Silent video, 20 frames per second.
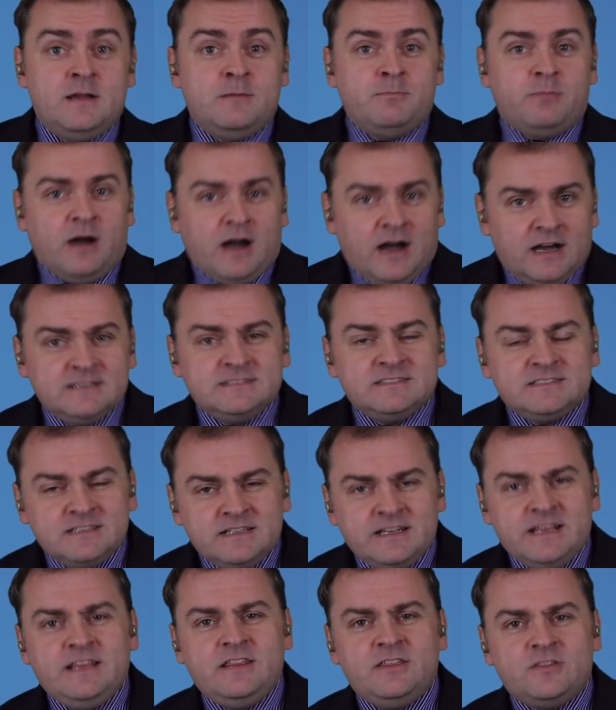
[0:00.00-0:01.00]
But
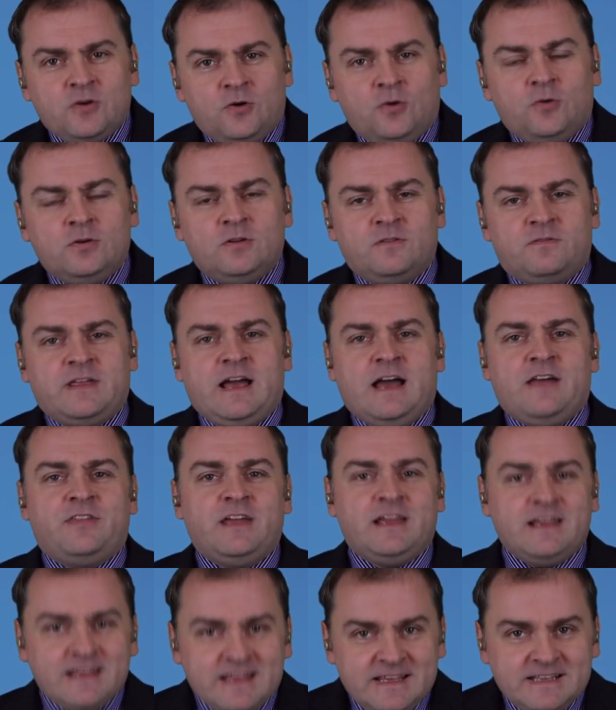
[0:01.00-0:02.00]
underneath all of that,
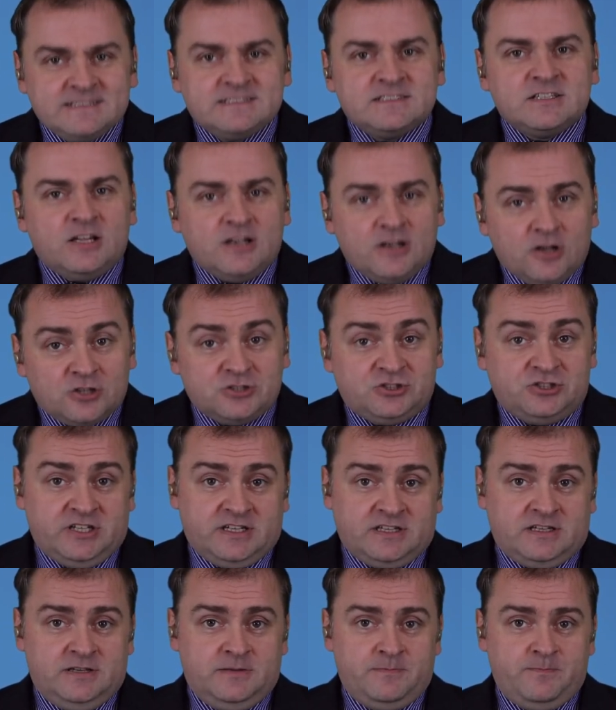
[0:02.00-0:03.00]
there is a
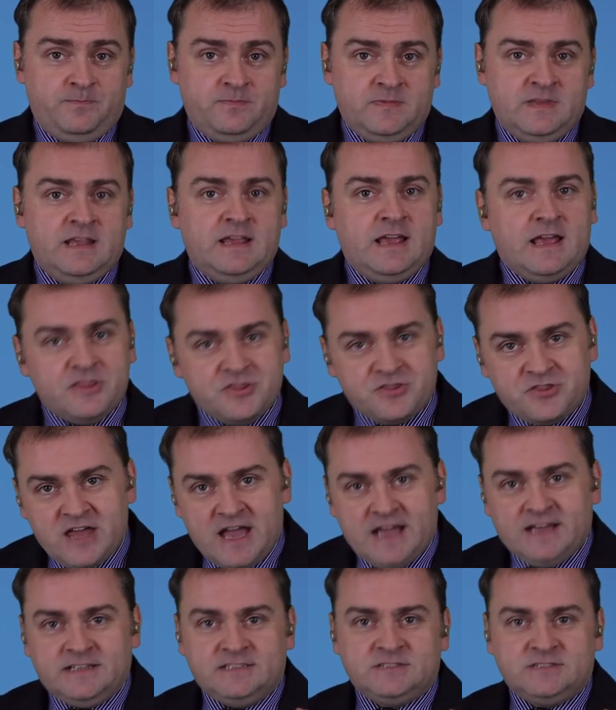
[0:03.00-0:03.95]
logic, and that